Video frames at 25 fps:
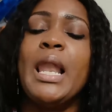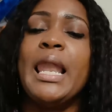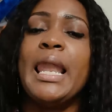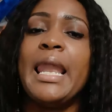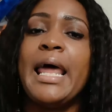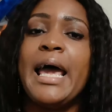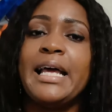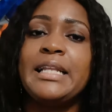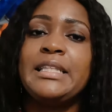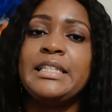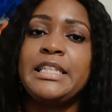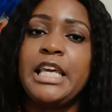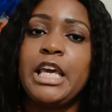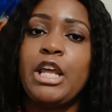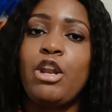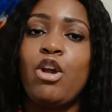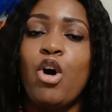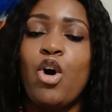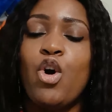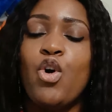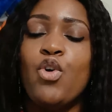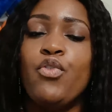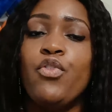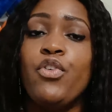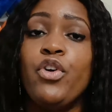let's get
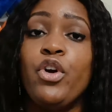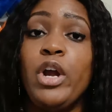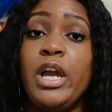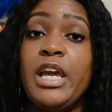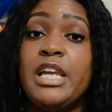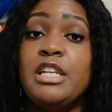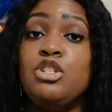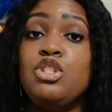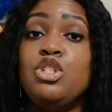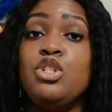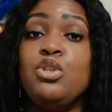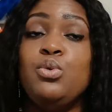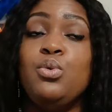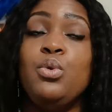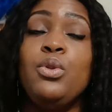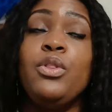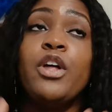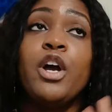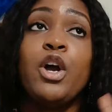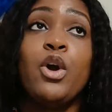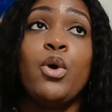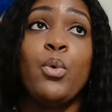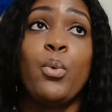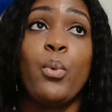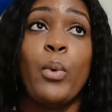over into
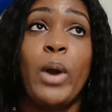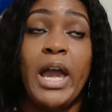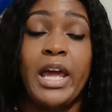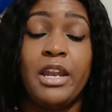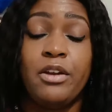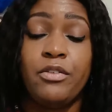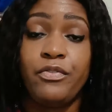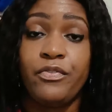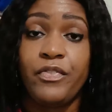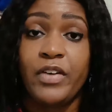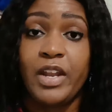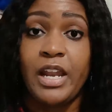the grand